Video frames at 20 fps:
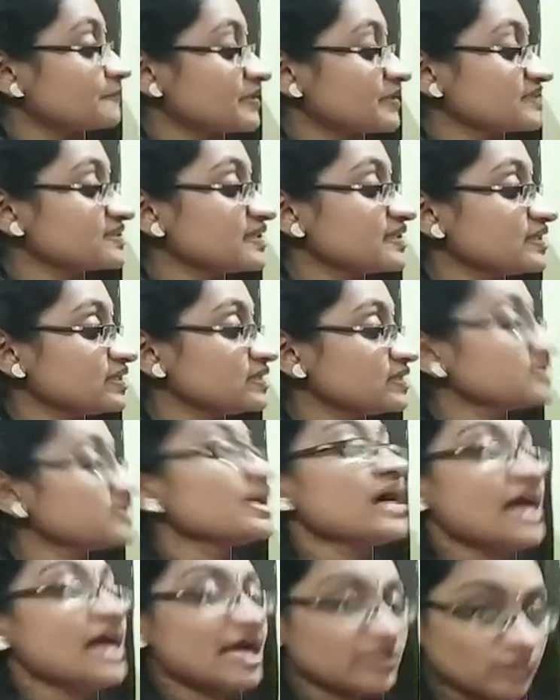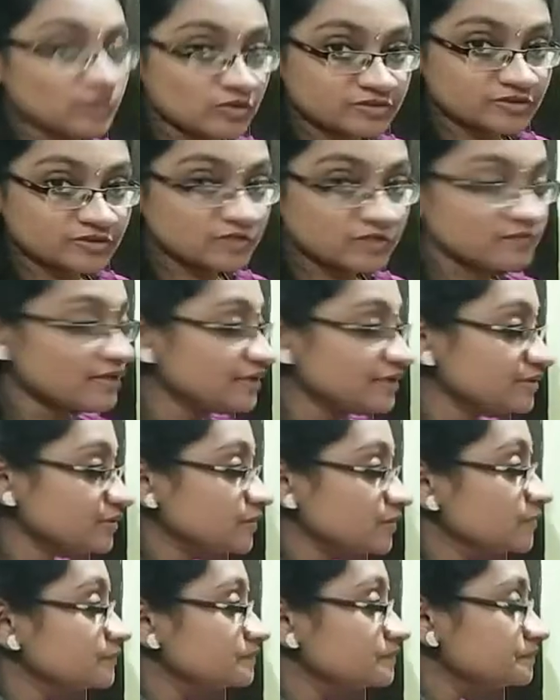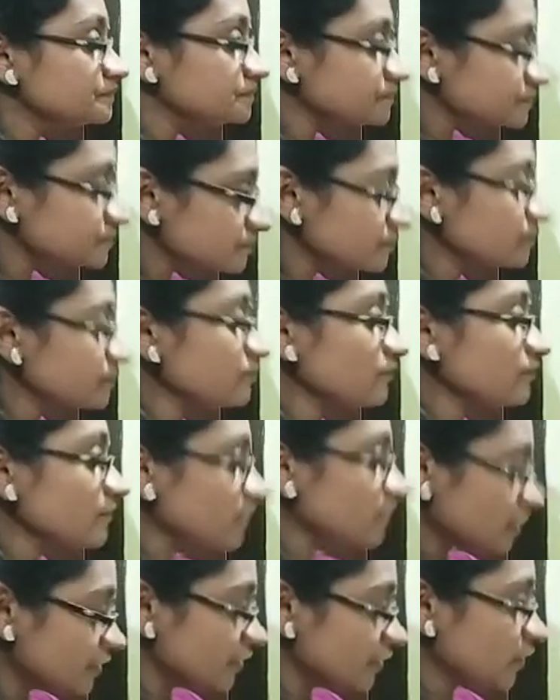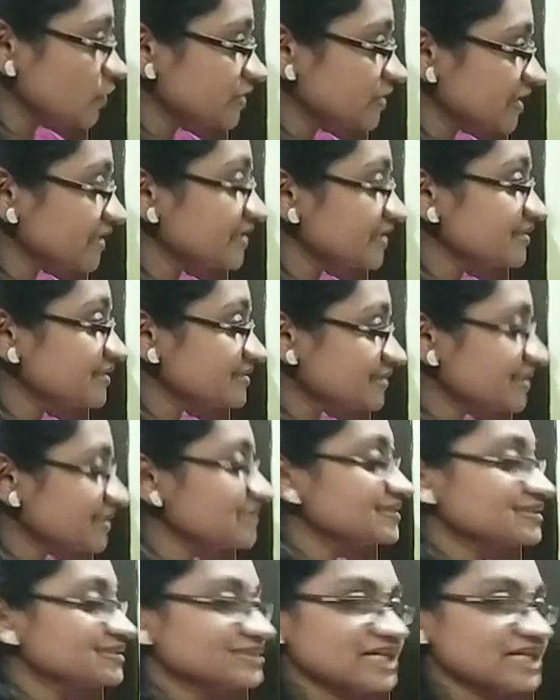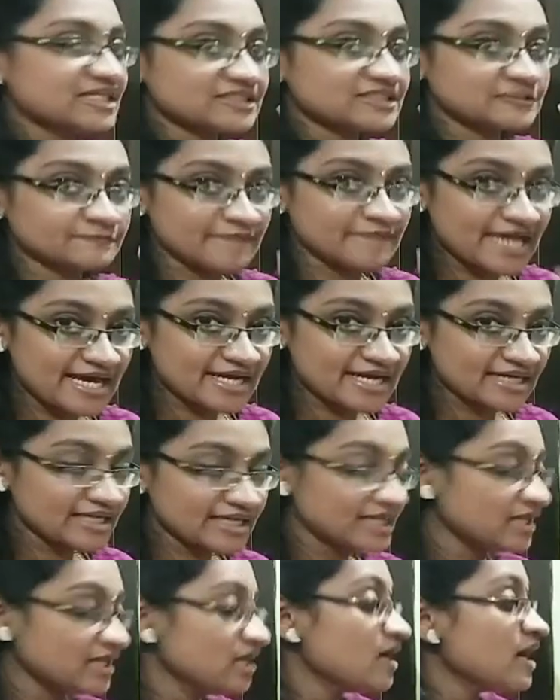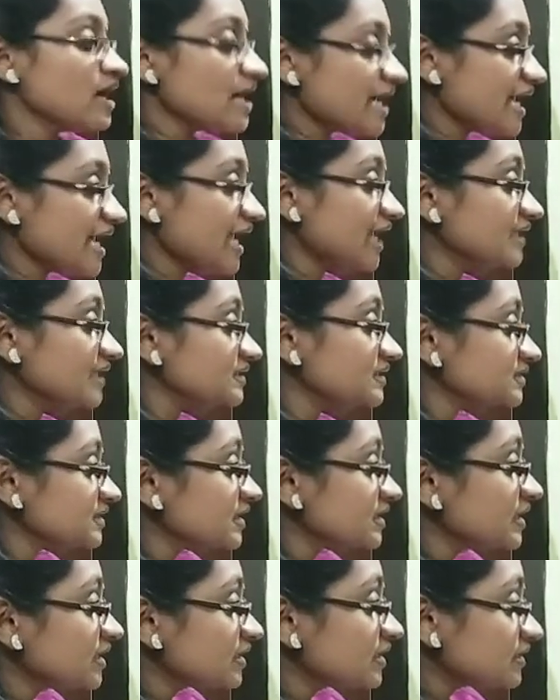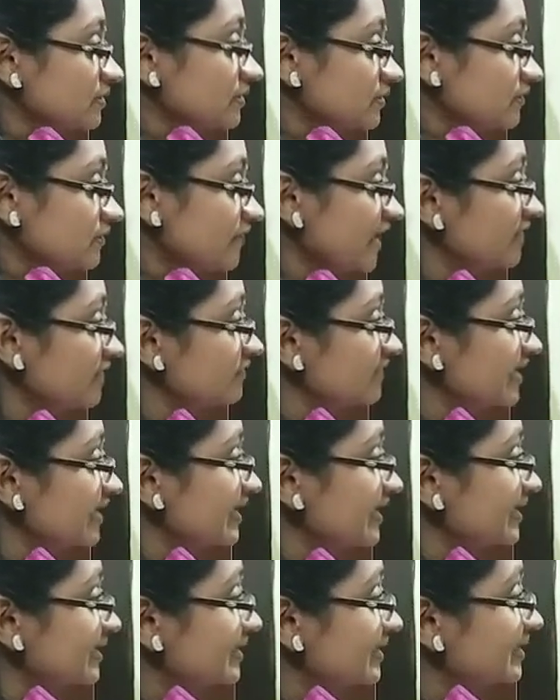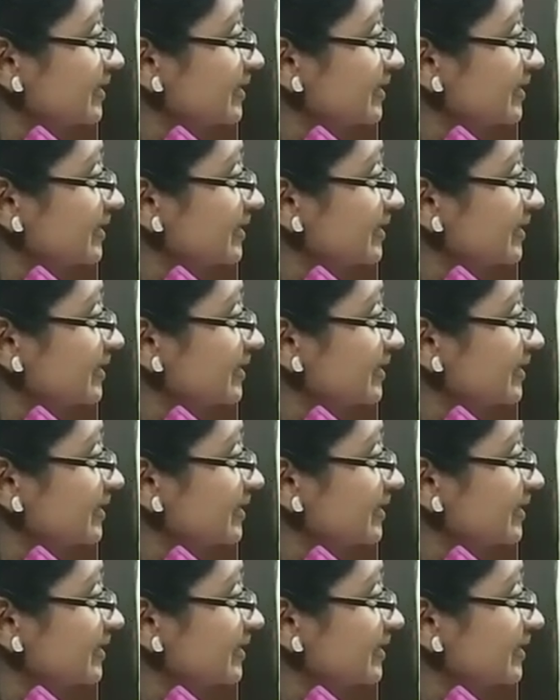present, and also want to know there is 3 stars parallel, and when we